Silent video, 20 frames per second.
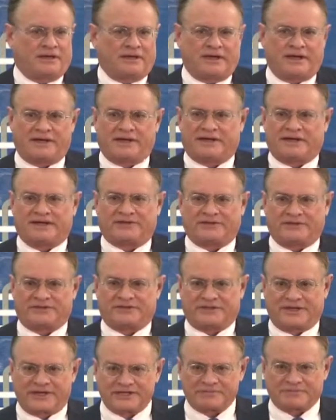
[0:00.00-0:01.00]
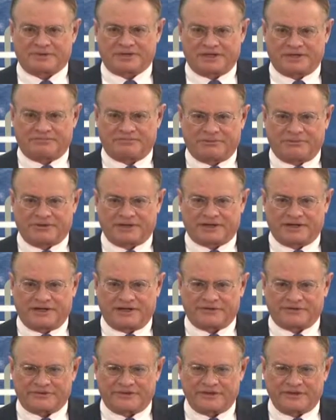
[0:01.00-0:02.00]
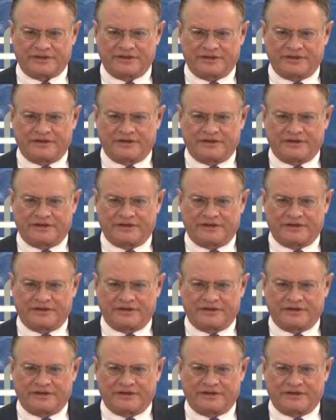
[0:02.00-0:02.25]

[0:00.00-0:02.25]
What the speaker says: how do you get this desperately poor country